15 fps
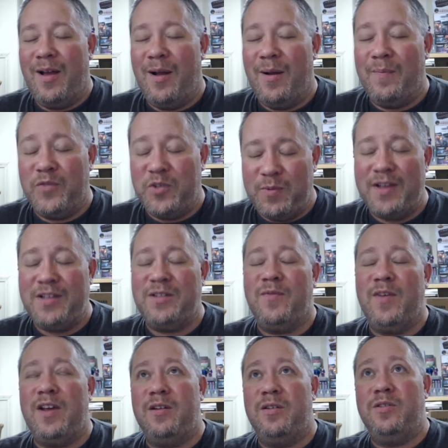Space
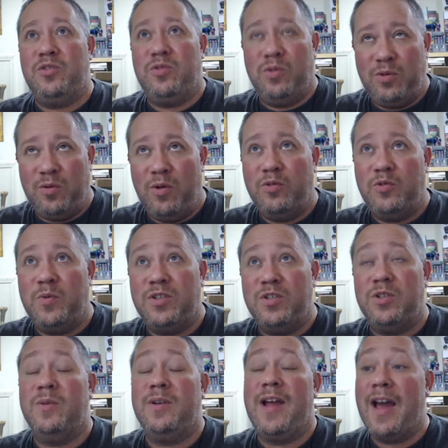Invaders, took their own twist
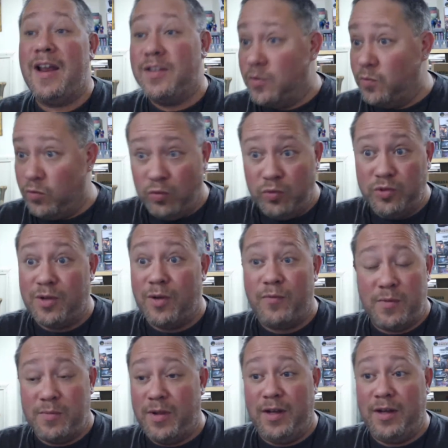to it, added some cool stuff,
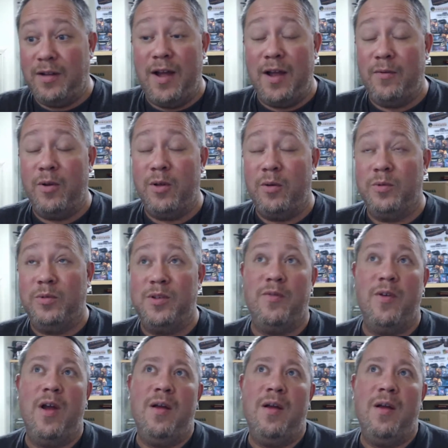I'm not going to lie, really cool stuff,